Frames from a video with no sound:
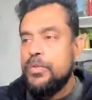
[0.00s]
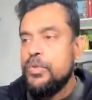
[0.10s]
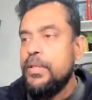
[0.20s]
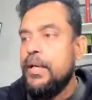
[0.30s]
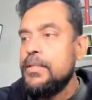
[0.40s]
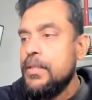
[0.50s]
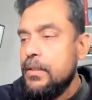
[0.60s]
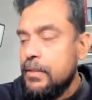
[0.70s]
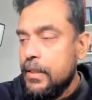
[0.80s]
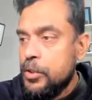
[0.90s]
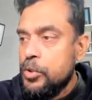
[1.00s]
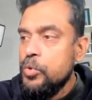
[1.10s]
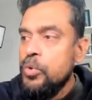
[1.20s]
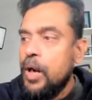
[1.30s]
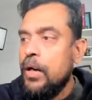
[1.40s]
So there are
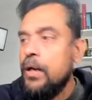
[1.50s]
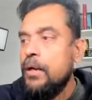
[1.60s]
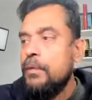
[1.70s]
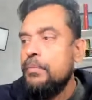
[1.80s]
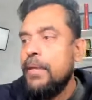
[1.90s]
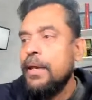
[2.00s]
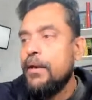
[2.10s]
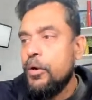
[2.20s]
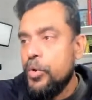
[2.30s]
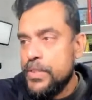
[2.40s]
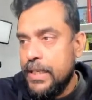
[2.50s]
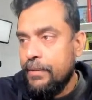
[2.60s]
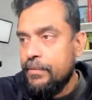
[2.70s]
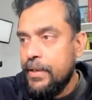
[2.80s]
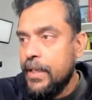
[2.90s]
two A records that I
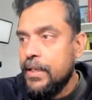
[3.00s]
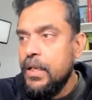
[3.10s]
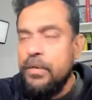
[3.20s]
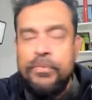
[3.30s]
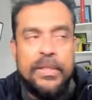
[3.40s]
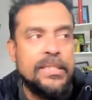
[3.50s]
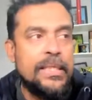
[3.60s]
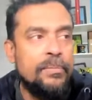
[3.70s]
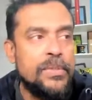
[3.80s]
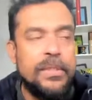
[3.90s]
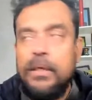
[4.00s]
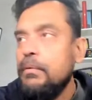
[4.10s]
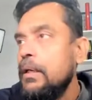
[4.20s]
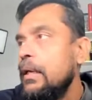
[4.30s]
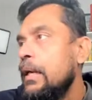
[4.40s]
created for the same
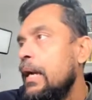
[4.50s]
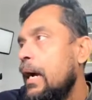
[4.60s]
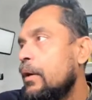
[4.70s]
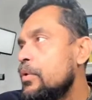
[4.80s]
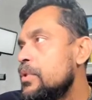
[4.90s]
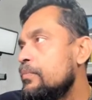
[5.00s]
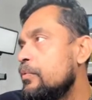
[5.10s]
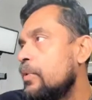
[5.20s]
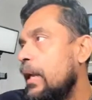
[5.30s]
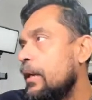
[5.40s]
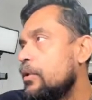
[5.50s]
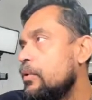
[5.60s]
server, and also if you would like to, you